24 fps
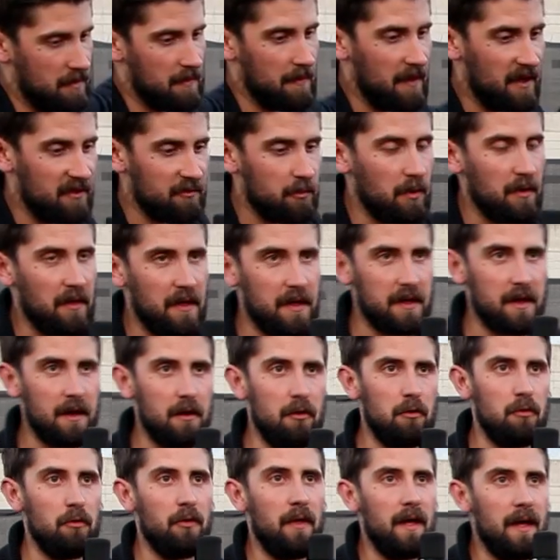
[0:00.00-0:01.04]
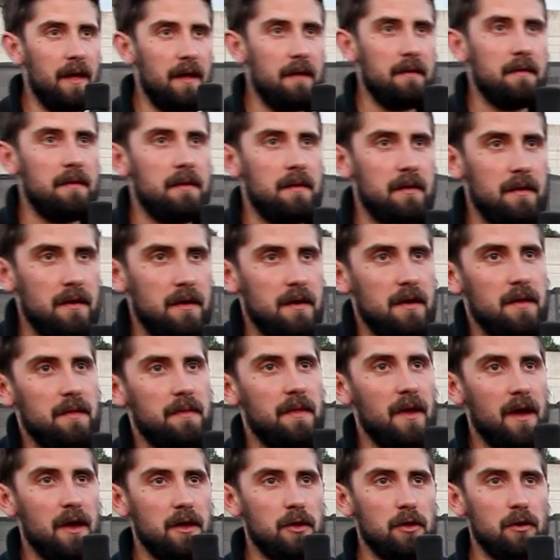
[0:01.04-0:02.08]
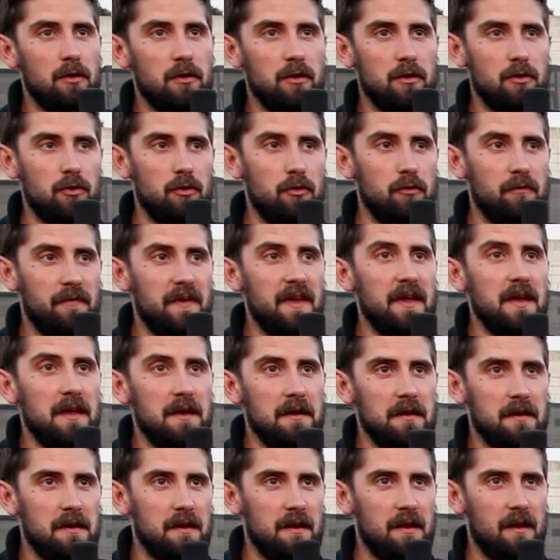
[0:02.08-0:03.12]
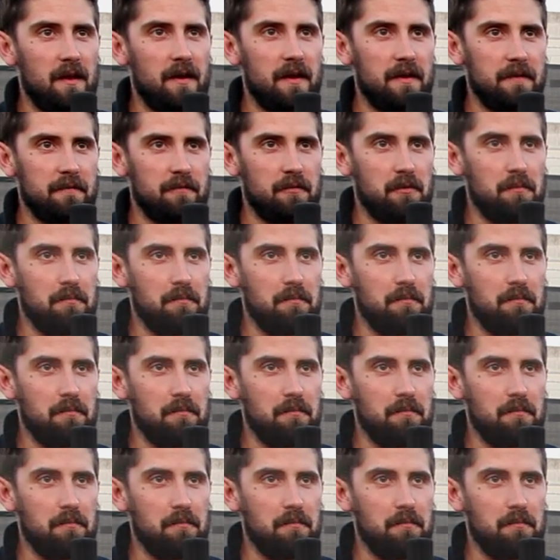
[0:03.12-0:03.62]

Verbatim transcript: and that's where they get all their their UV light from.